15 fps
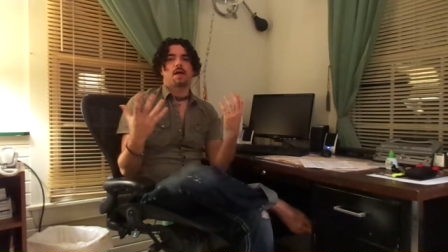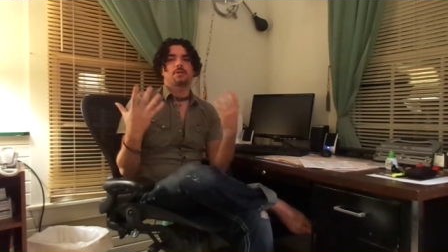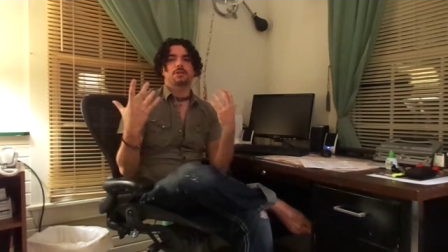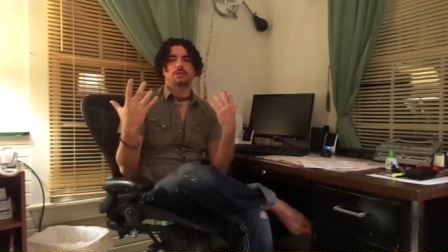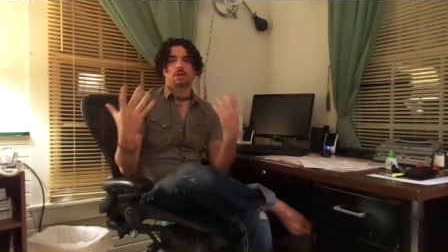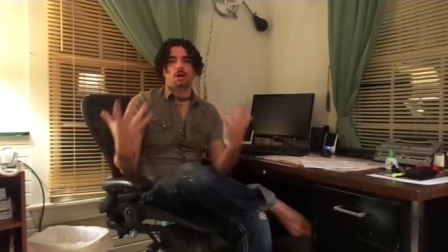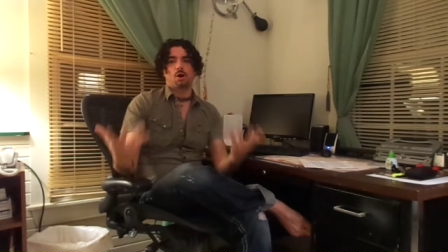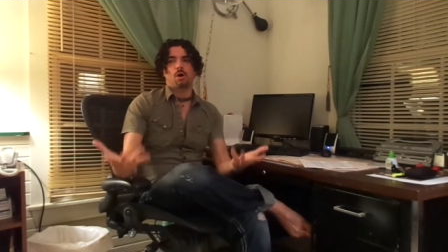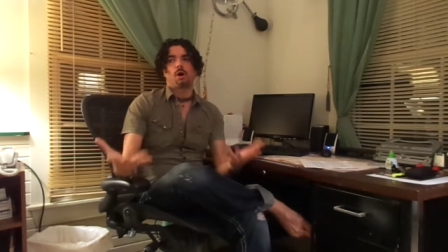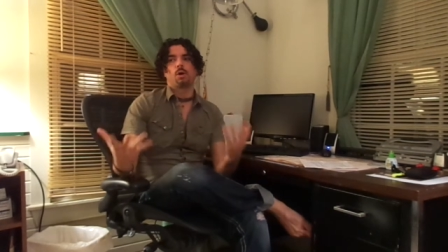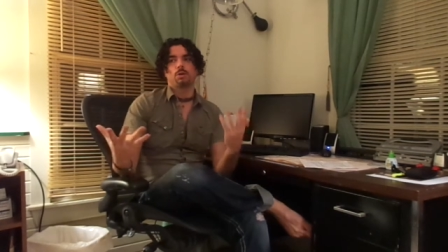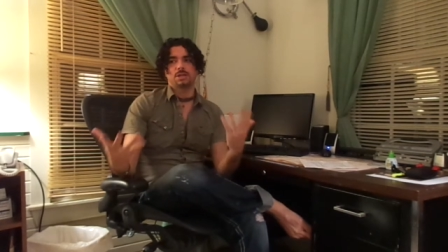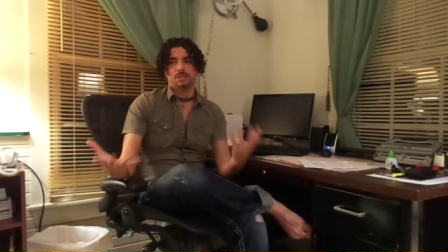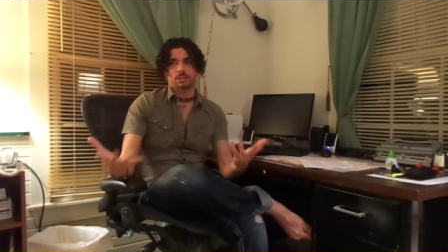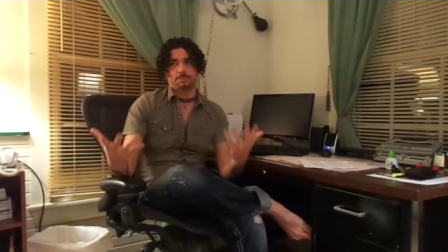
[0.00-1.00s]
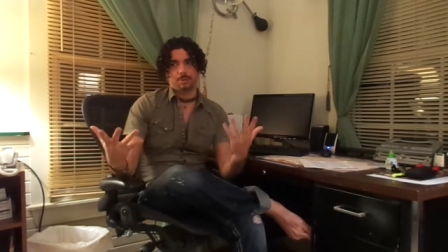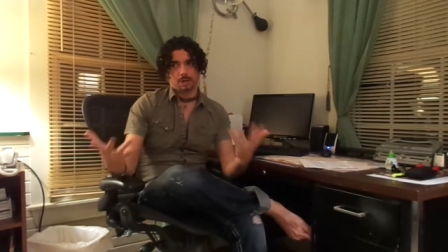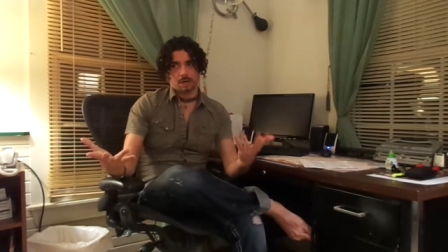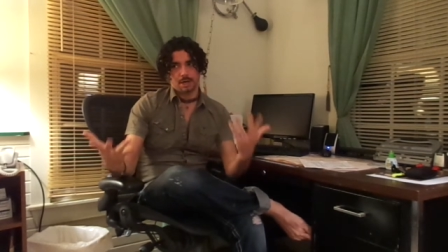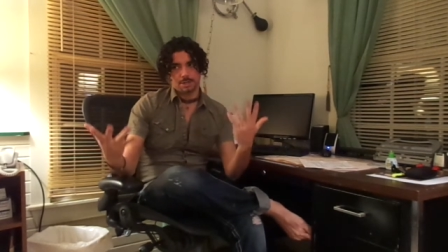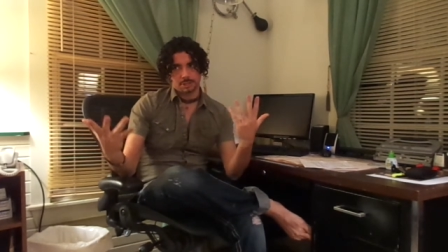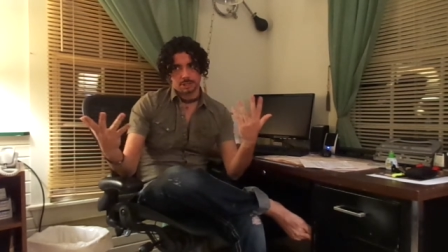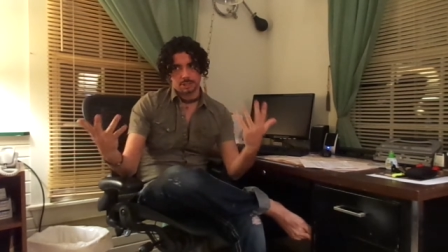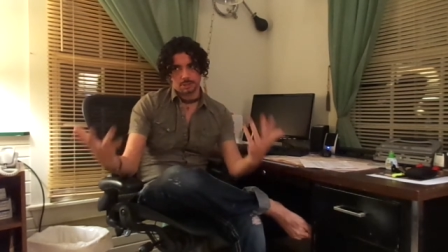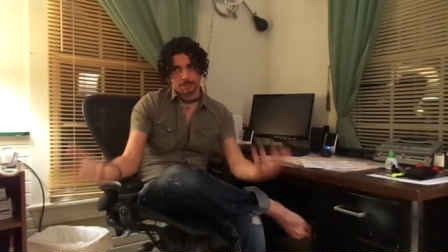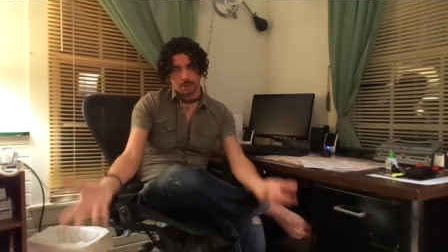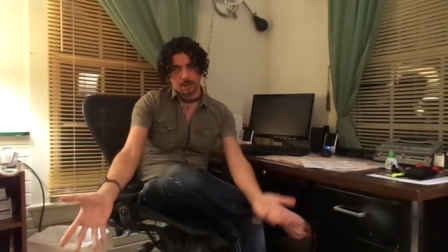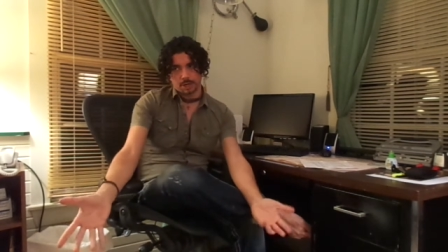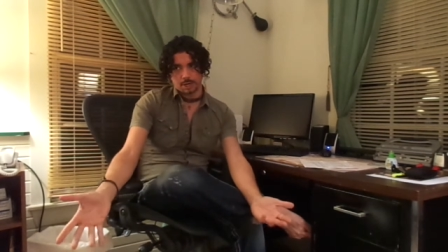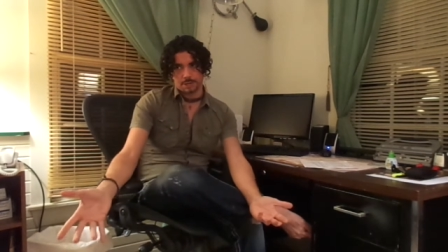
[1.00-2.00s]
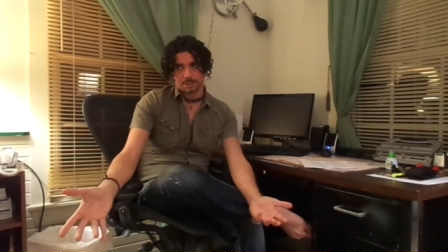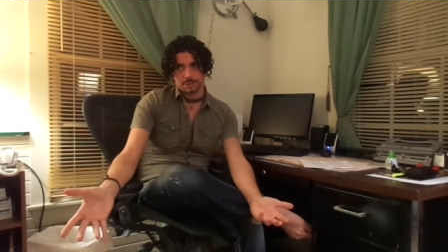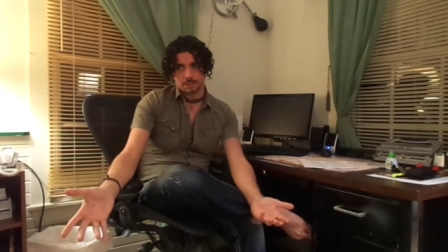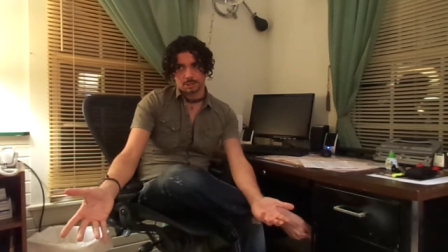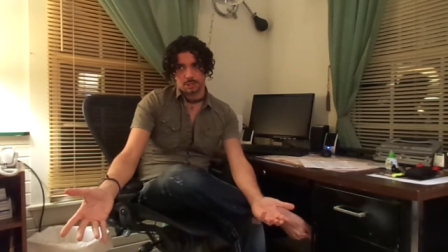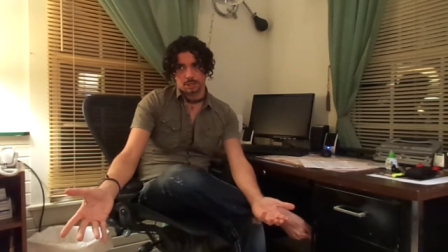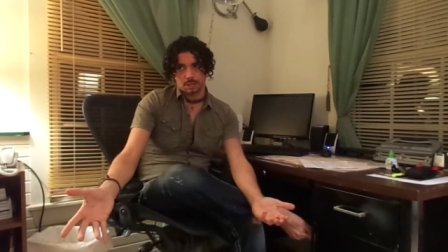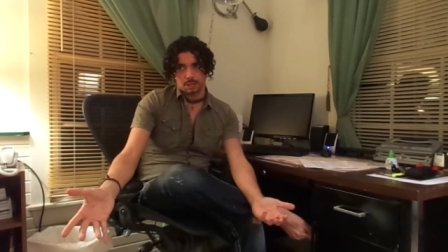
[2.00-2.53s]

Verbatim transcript: this, a Holy Spirit is experienced